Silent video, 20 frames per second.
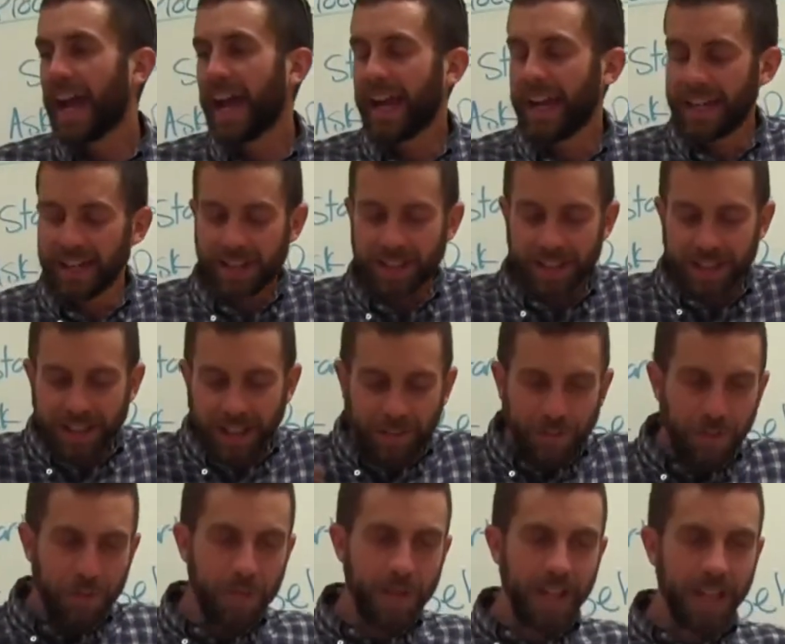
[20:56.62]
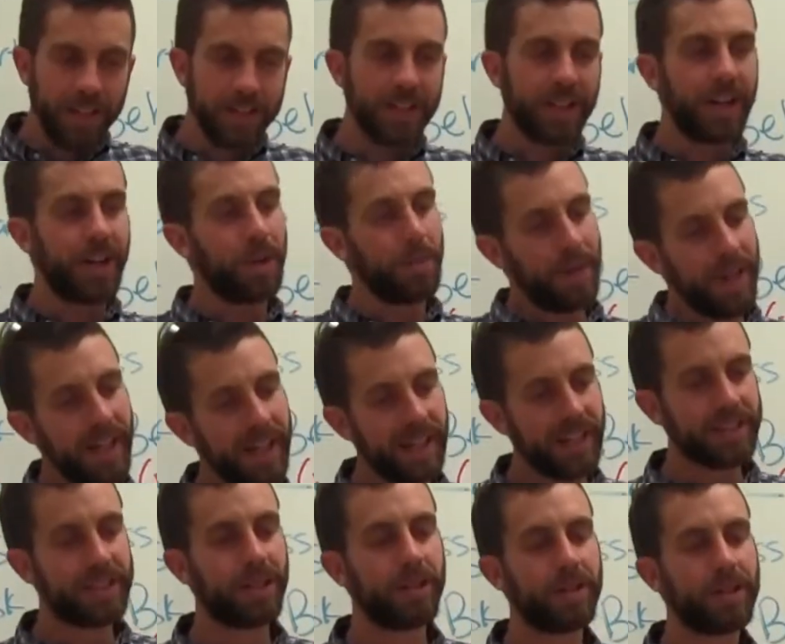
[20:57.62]
And it's just like, for me, I was like, oh man,
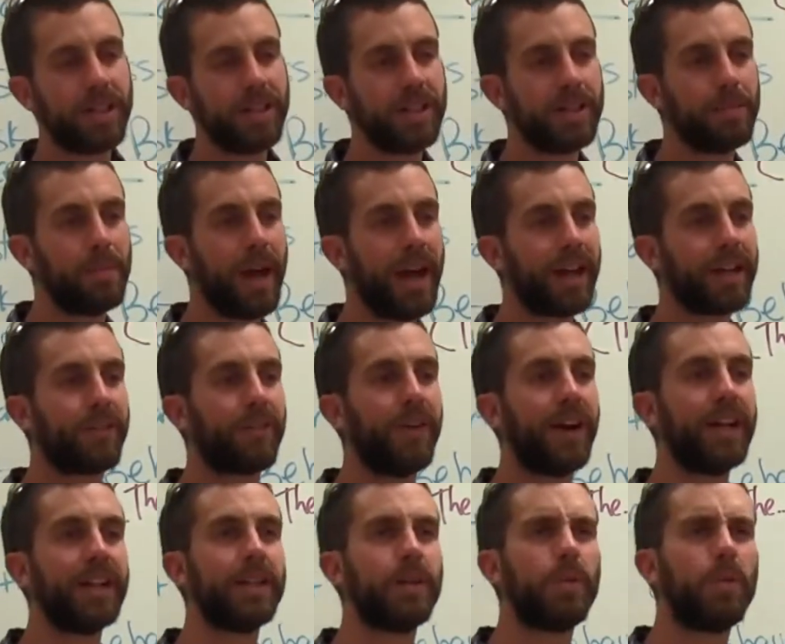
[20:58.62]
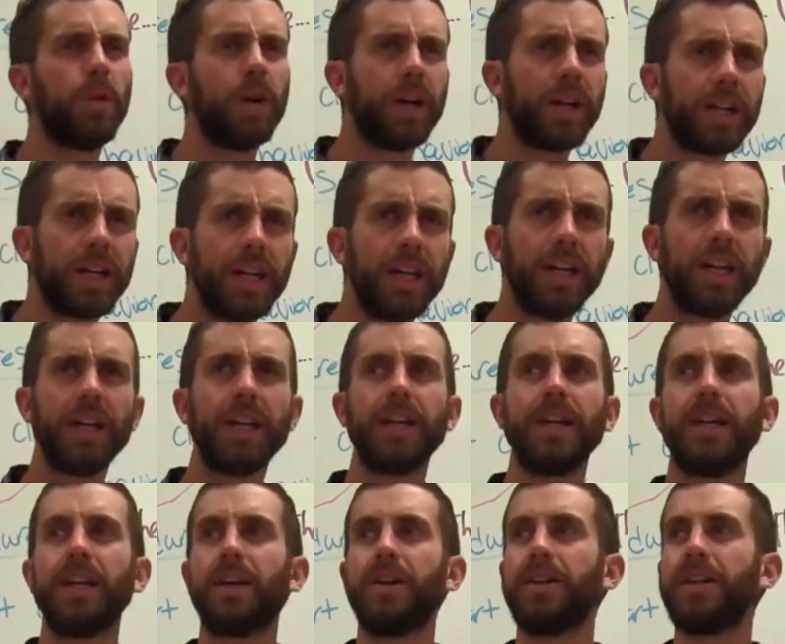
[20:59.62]
that's so good. Matt's finally working,
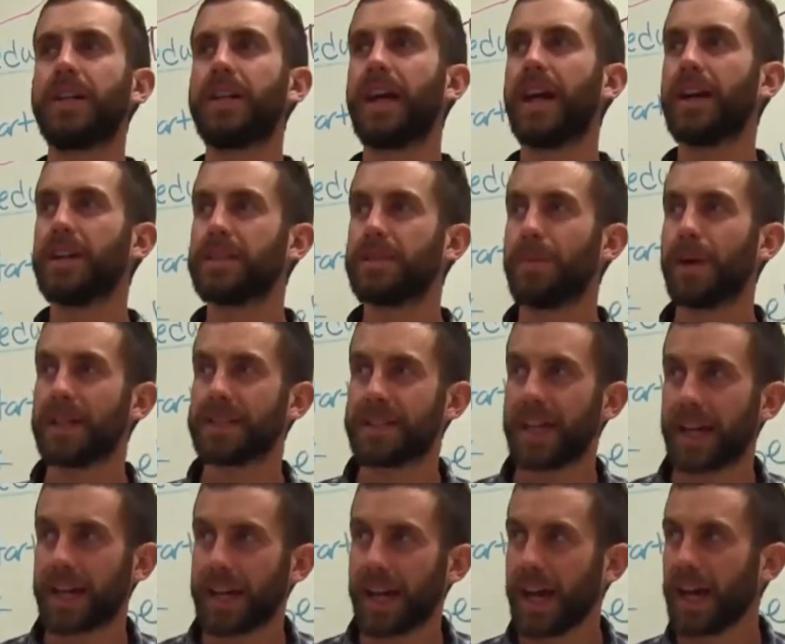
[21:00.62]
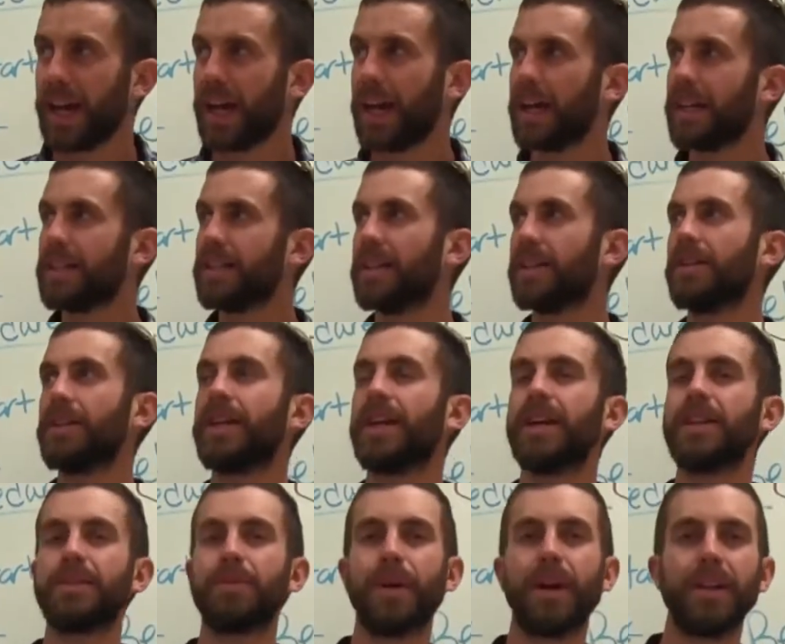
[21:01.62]
you know, he cares about tech ed, you know, he
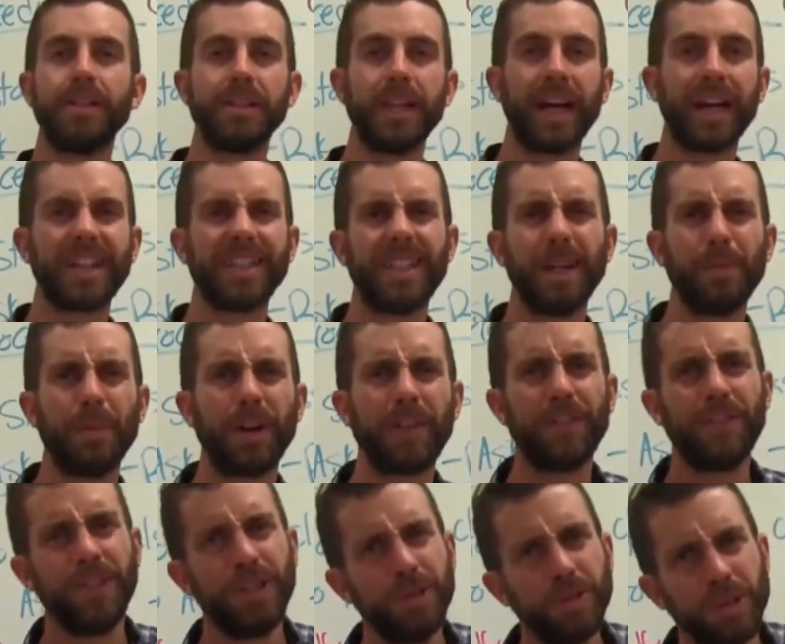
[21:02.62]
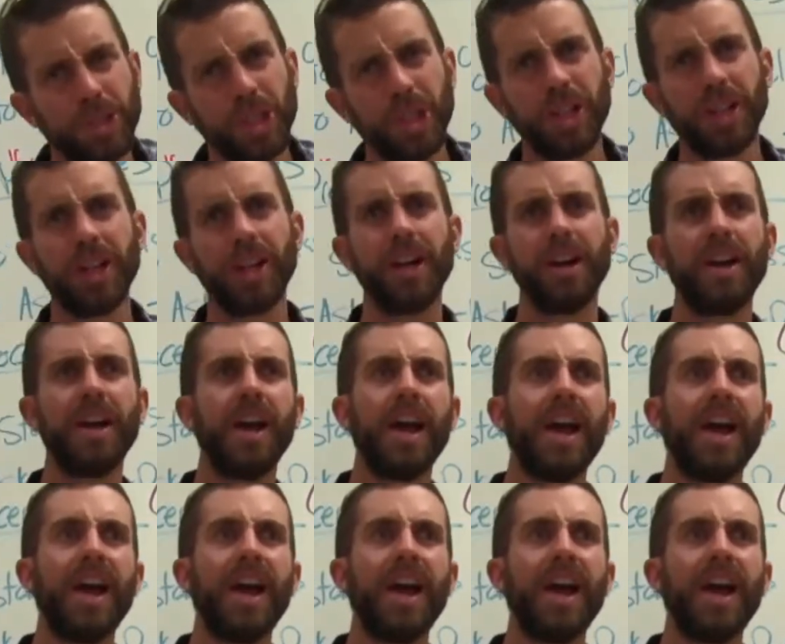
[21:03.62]
cares about his academic future.